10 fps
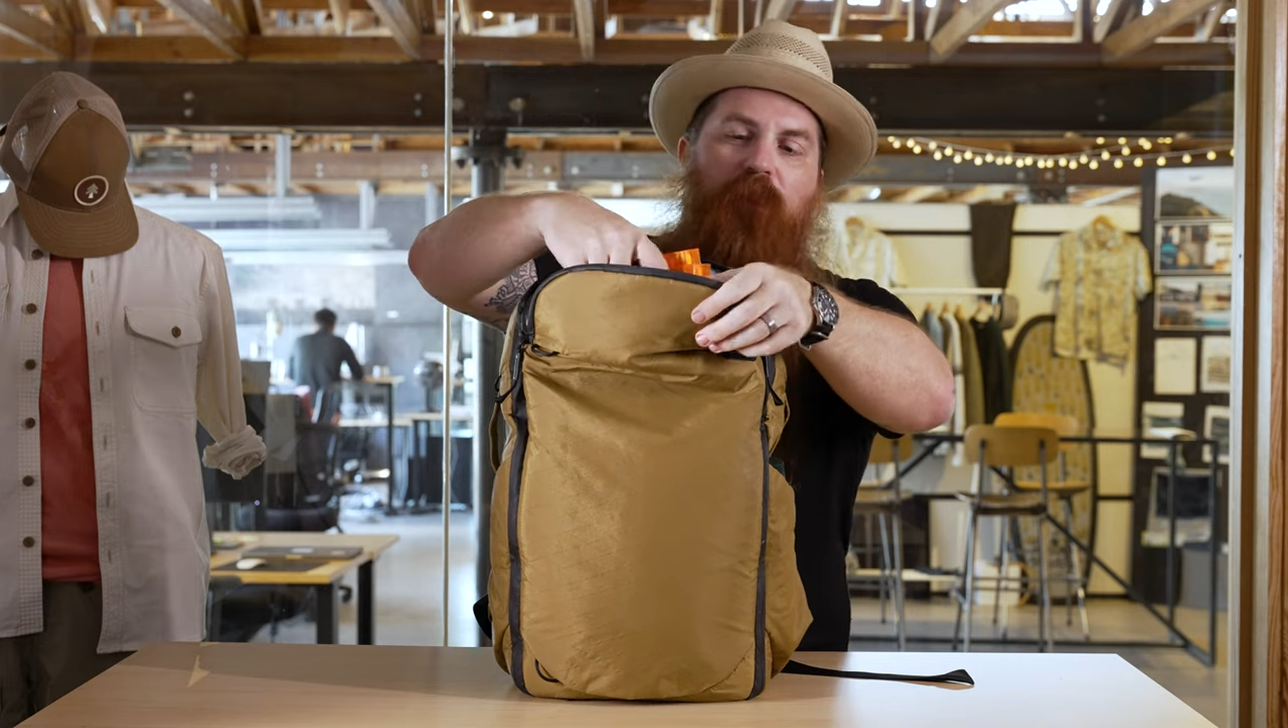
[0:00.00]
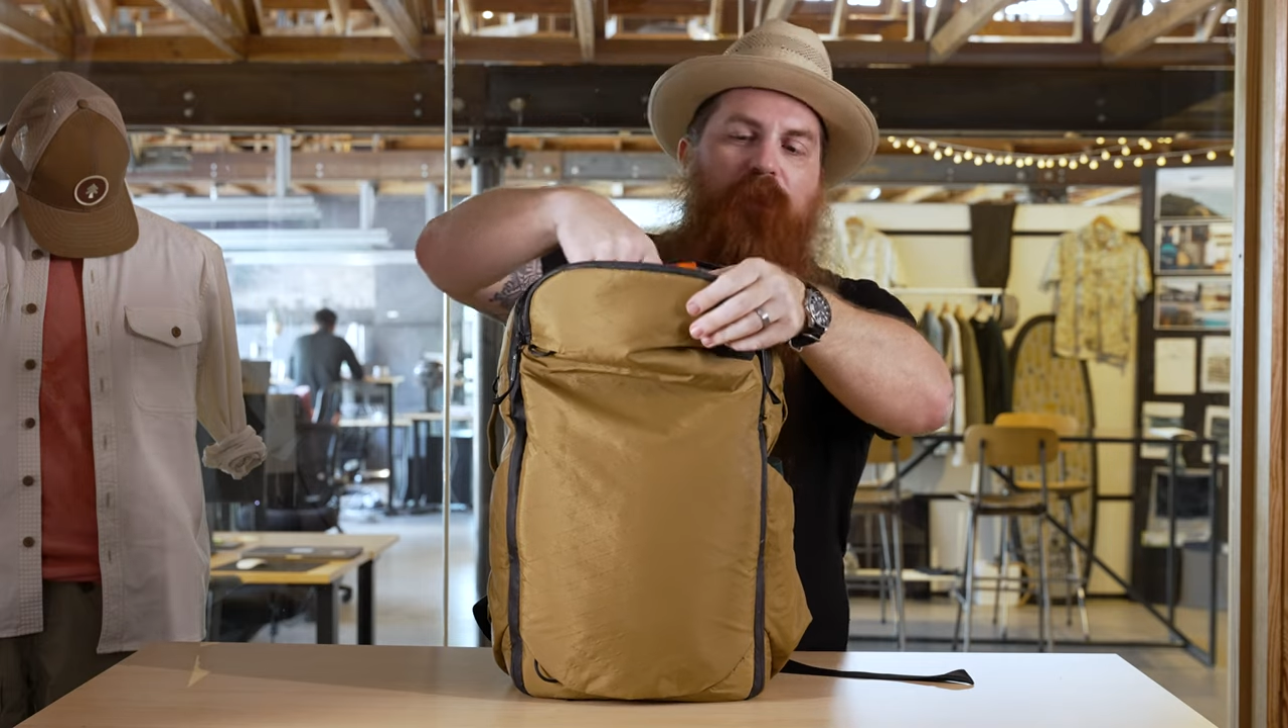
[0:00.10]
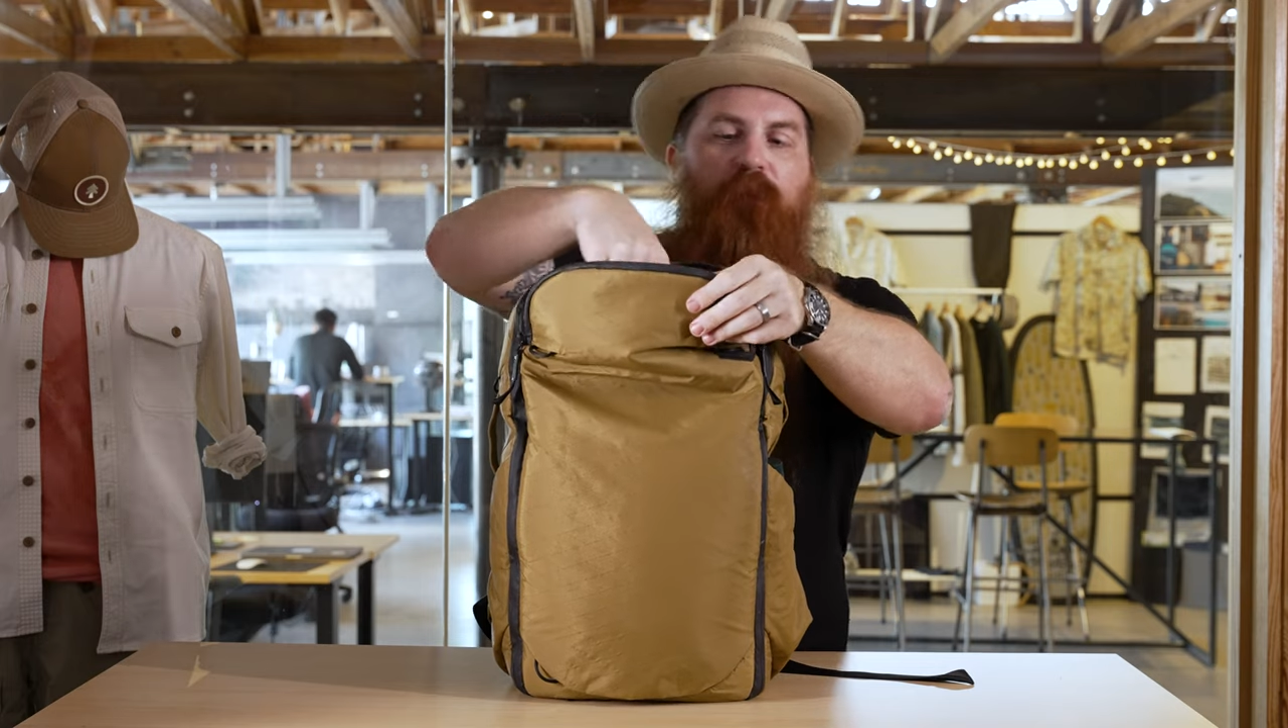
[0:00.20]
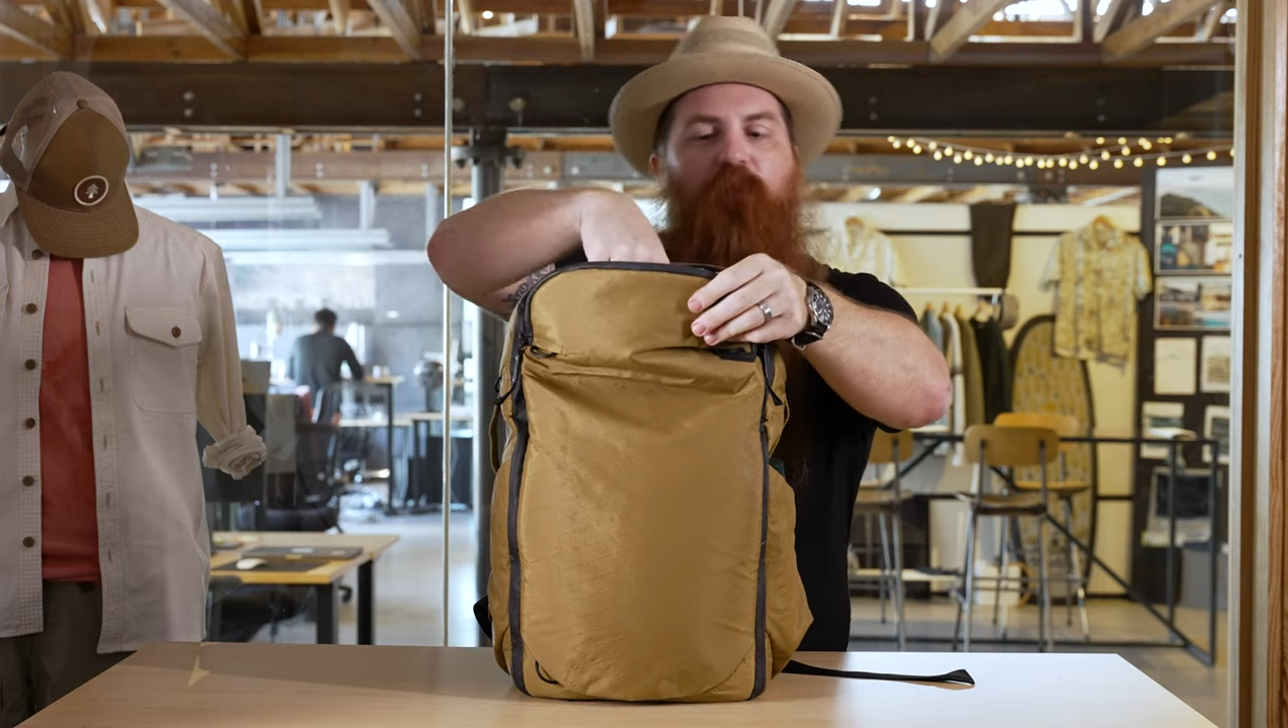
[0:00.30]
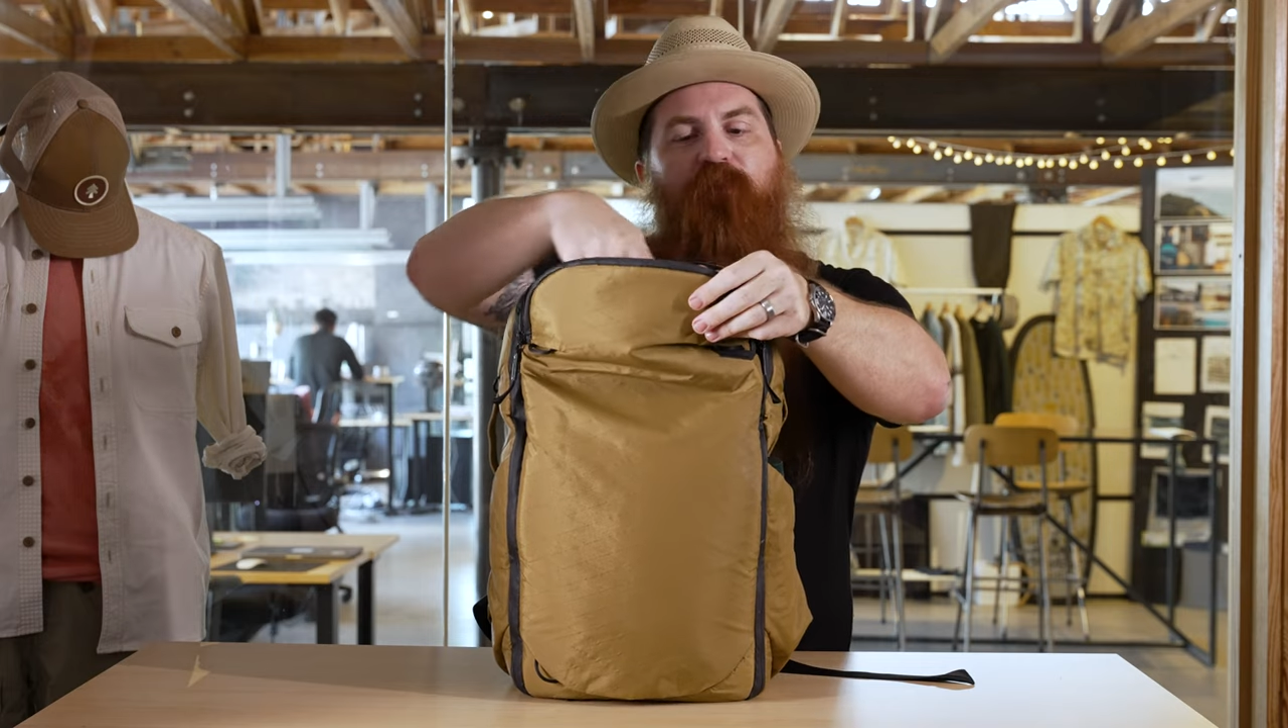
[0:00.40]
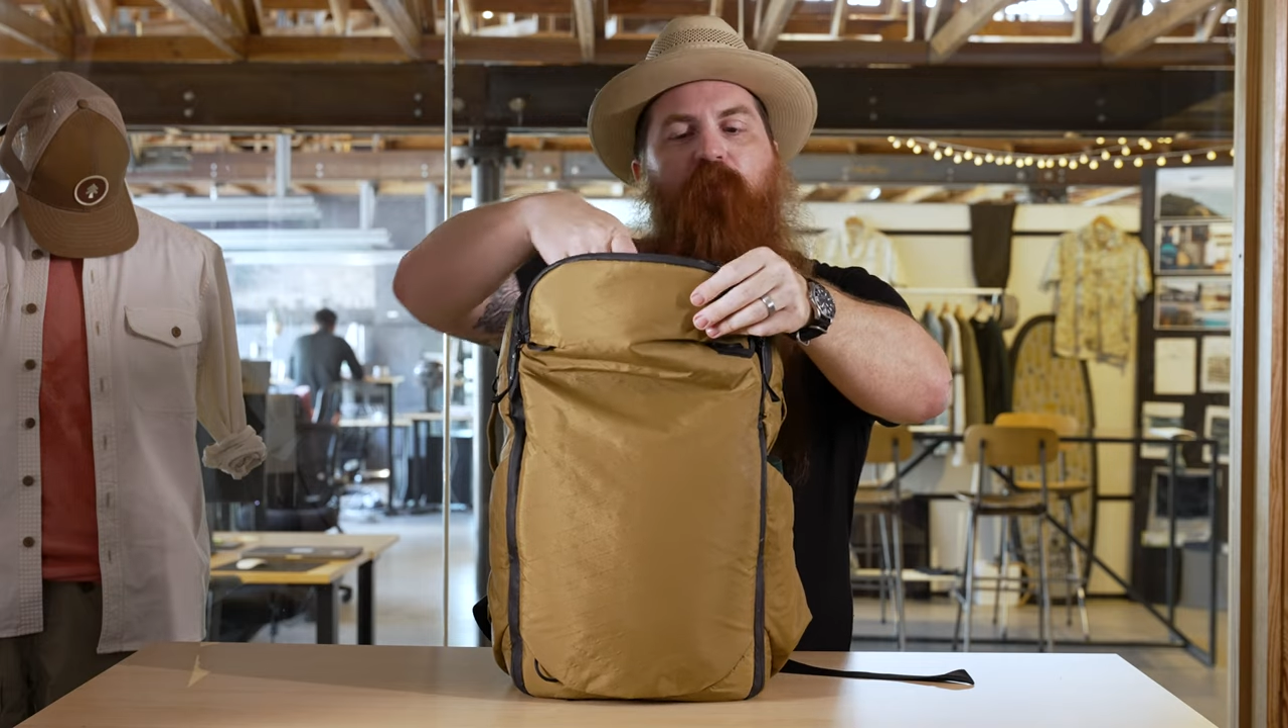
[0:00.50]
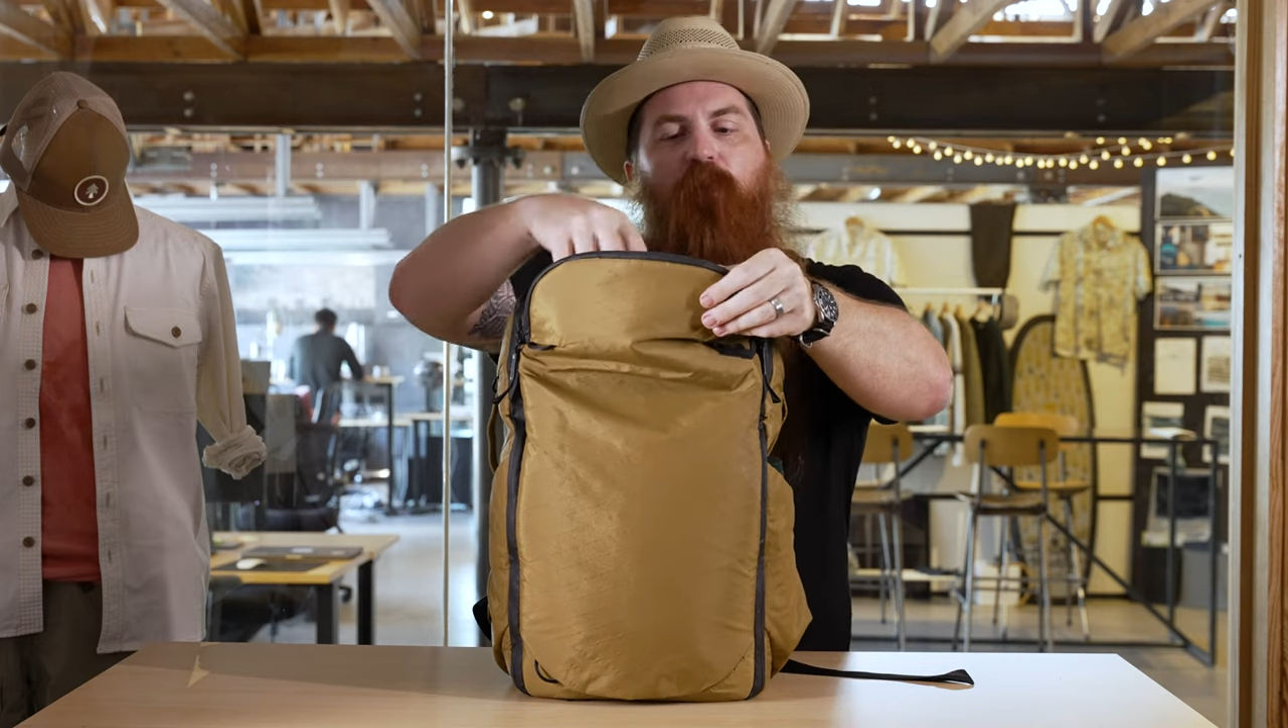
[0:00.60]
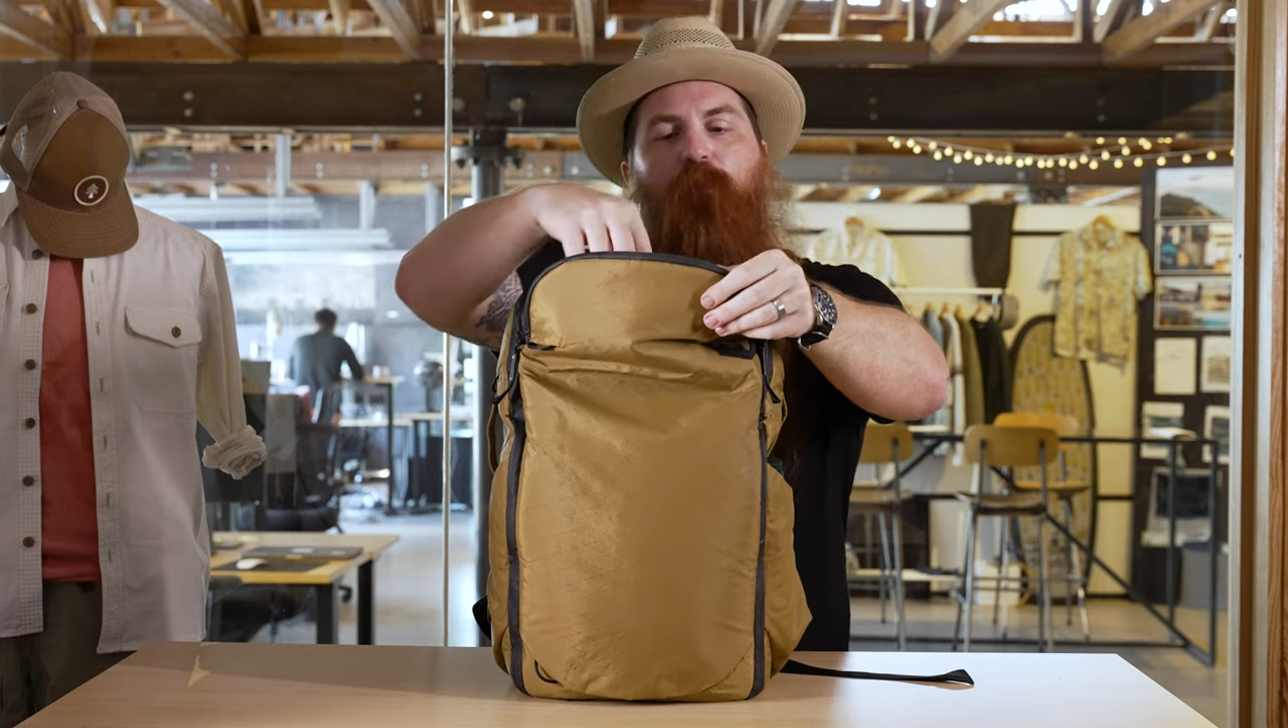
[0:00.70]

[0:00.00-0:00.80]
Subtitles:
and we have a whole